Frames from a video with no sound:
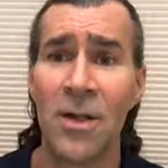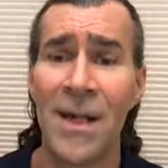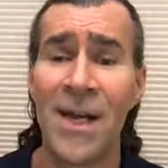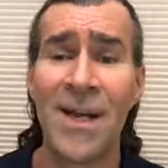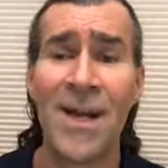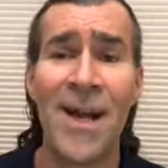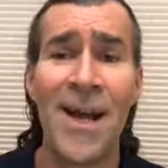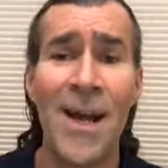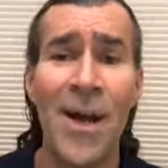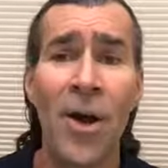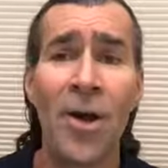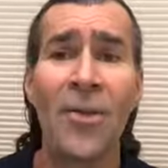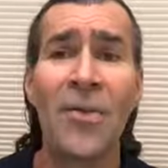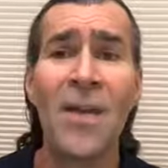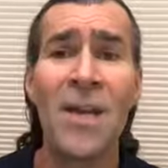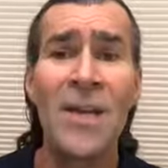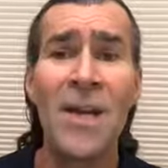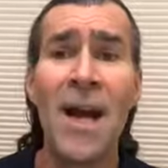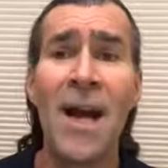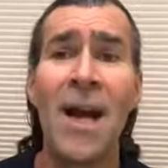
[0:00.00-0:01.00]
in a
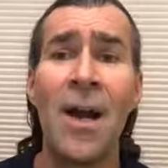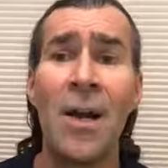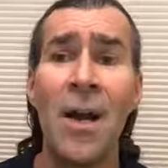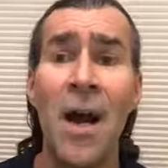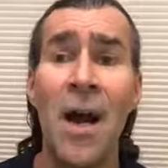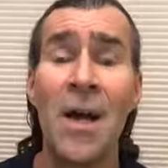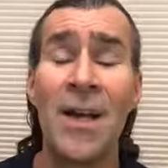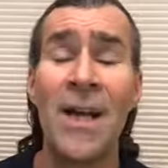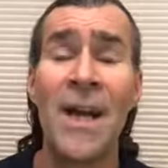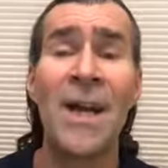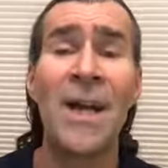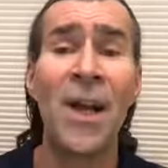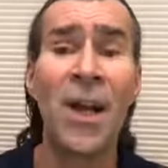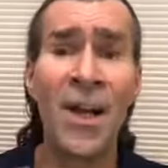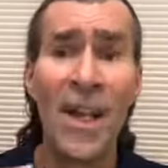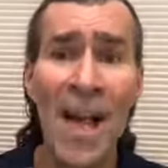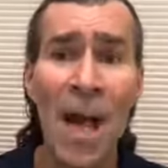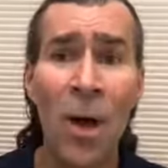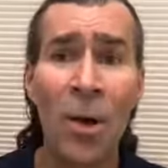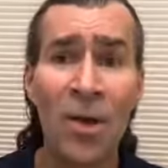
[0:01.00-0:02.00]
healthy dialogue, and
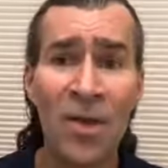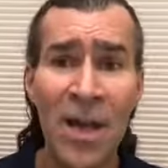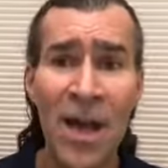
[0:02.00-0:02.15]
allow